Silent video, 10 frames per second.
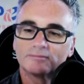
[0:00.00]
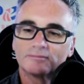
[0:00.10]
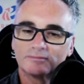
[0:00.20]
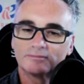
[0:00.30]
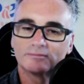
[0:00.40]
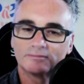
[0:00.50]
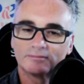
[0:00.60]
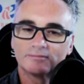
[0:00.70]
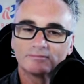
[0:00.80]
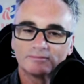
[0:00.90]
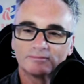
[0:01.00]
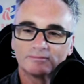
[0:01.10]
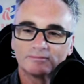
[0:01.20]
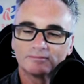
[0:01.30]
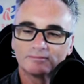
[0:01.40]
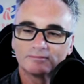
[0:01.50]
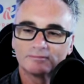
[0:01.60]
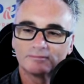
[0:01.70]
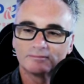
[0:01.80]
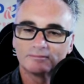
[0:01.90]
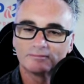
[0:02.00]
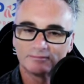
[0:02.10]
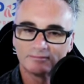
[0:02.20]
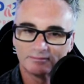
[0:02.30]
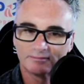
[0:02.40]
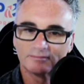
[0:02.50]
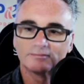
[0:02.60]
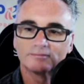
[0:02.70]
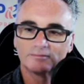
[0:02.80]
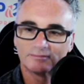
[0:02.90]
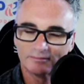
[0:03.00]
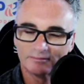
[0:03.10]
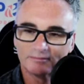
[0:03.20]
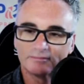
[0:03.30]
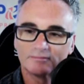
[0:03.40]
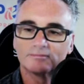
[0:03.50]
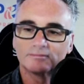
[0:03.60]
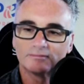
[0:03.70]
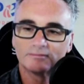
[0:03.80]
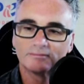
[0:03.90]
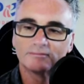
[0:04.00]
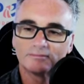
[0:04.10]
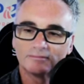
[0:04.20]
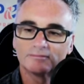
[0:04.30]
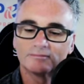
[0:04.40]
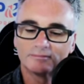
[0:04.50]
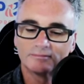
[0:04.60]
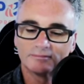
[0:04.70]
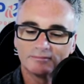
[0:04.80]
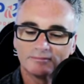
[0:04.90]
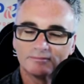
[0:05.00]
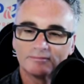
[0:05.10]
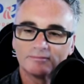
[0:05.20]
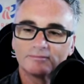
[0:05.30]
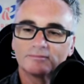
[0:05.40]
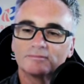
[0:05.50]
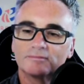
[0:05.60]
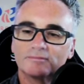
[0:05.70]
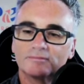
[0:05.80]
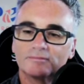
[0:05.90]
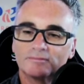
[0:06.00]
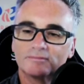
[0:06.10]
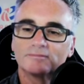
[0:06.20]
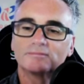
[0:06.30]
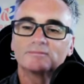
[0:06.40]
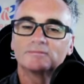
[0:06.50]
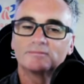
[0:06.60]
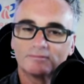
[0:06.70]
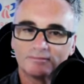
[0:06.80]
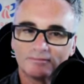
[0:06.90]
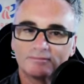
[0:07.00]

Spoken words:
(silent)